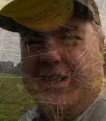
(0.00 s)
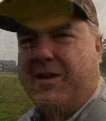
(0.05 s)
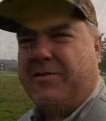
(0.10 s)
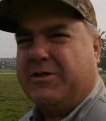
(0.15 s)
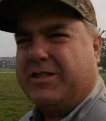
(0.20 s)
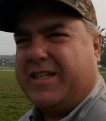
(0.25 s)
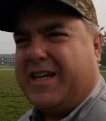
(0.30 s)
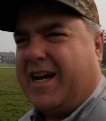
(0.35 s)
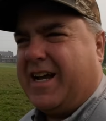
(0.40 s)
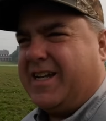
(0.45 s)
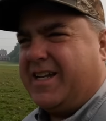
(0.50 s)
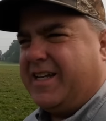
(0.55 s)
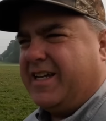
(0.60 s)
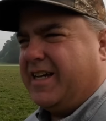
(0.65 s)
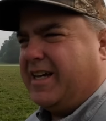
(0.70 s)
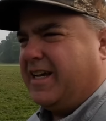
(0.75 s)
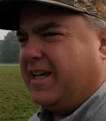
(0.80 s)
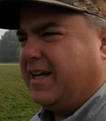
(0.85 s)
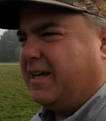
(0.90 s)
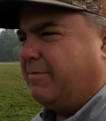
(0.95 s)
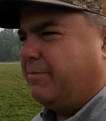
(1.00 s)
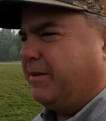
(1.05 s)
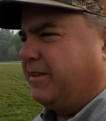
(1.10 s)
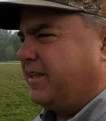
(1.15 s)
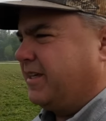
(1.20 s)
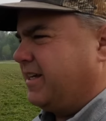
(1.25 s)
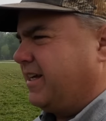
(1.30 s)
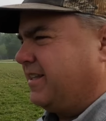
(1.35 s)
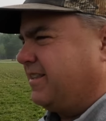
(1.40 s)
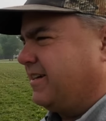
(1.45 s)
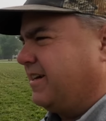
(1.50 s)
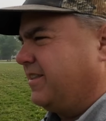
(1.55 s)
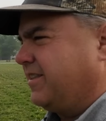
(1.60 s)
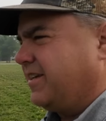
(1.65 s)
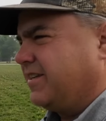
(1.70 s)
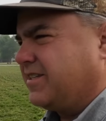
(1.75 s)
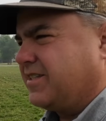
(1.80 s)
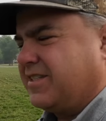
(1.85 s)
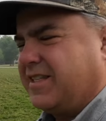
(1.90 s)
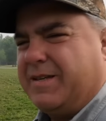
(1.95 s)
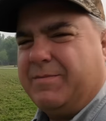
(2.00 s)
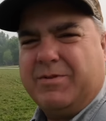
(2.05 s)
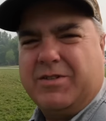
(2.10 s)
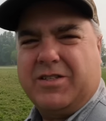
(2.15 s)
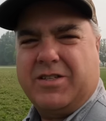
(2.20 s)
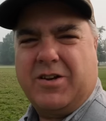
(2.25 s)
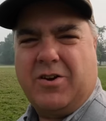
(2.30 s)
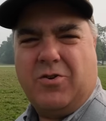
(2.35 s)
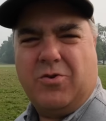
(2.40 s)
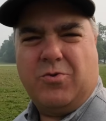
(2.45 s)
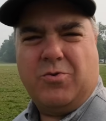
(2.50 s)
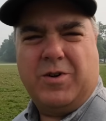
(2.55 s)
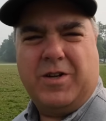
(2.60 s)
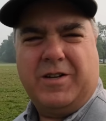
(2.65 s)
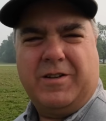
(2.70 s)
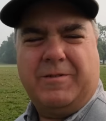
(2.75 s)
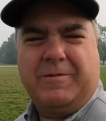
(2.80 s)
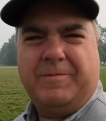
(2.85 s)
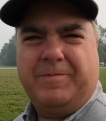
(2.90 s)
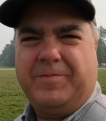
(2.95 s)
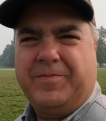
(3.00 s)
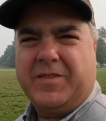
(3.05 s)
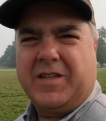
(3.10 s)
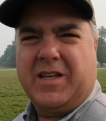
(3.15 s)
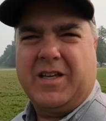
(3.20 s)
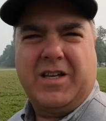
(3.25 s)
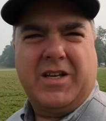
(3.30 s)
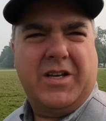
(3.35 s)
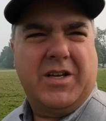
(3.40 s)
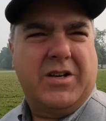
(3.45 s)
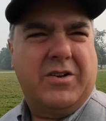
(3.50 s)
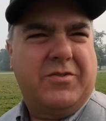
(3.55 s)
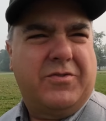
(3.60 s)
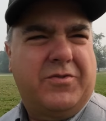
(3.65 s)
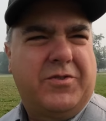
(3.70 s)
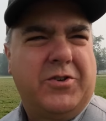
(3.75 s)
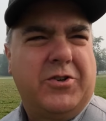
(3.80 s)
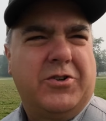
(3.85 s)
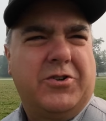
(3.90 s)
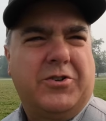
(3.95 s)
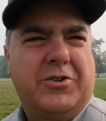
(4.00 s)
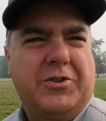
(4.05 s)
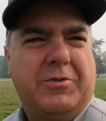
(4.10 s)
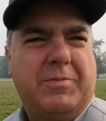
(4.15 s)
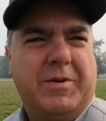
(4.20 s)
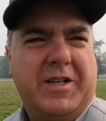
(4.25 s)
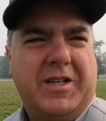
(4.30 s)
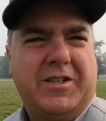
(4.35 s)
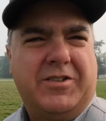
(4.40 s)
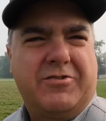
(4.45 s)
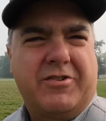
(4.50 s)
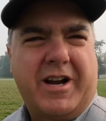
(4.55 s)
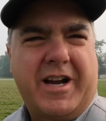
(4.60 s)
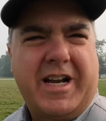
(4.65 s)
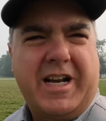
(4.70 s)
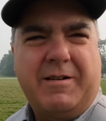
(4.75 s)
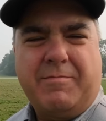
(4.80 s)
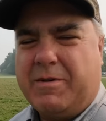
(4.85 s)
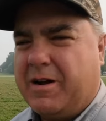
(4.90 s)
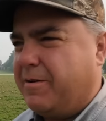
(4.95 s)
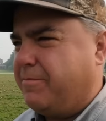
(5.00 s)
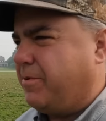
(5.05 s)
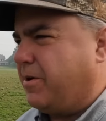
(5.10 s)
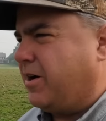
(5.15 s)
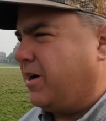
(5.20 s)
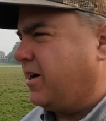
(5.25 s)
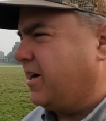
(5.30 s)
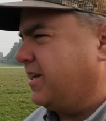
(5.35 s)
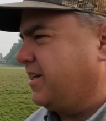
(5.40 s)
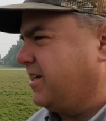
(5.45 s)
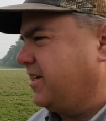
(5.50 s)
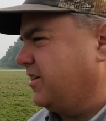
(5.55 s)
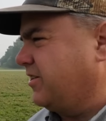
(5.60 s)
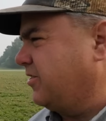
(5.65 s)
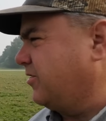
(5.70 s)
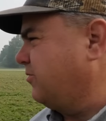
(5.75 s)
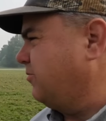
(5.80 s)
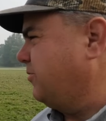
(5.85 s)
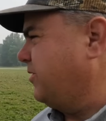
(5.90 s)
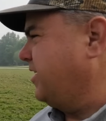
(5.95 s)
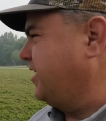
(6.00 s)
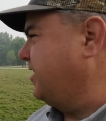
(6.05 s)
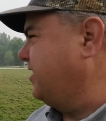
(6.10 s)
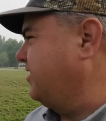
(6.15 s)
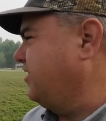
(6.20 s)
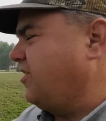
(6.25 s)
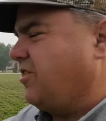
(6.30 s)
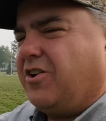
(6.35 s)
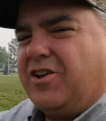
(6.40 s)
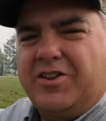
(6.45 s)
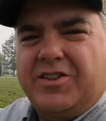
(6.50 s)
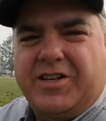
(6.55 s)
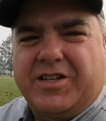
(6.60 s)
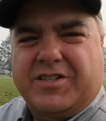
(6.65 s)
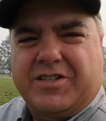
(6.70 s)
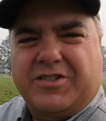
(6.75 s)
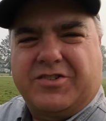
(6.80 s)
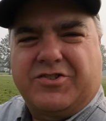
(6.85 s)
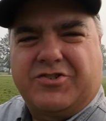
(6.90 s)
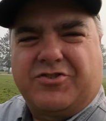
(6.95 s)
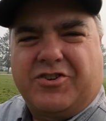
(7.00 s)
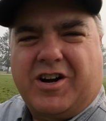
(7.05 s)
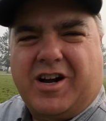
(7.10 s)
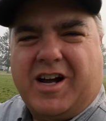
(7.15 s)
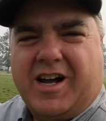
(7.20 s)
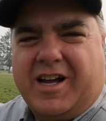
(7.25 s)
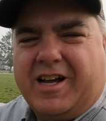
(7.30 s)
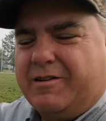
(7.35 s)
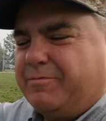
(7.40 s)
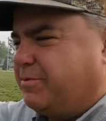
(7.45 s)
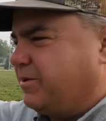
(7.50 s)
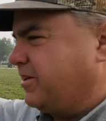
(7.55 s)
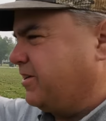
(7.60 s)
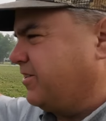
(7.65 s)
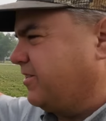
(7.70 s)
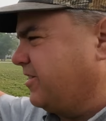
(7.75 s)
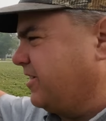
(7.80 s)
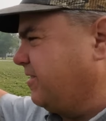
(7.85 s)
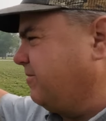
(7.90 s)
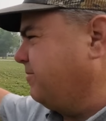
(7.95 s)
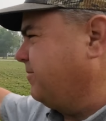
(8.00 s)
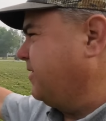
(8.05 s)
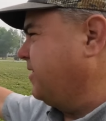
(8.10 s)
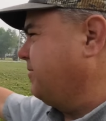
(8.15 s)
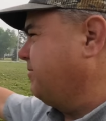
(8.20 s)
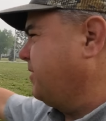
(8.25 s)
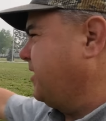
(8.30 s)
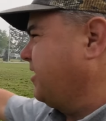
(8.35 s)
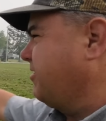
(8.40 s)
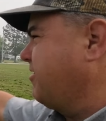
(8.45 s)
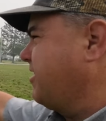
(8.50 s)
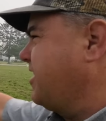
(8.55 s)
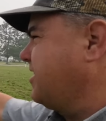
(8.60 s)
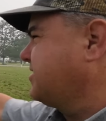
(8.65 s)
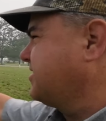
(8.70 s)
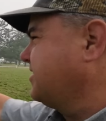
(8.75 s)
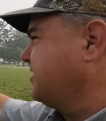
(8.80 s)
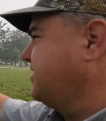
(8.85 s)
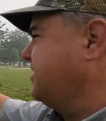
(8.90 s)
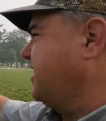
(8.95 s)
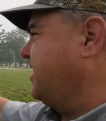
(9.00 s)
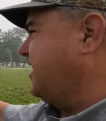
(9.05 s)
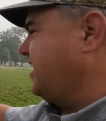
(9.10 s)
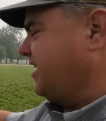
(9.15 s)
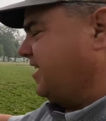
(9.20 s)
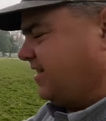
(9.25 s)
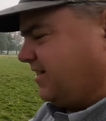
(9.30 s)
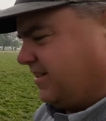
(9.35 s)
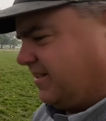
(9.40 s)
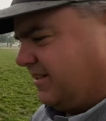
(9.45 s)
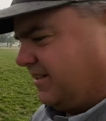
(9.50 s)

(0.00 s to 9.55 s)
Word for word: that was the idea, but then I thought, this seems so futile to be draining my pond here when all this is dry up here and, I'm, and my grass is dying.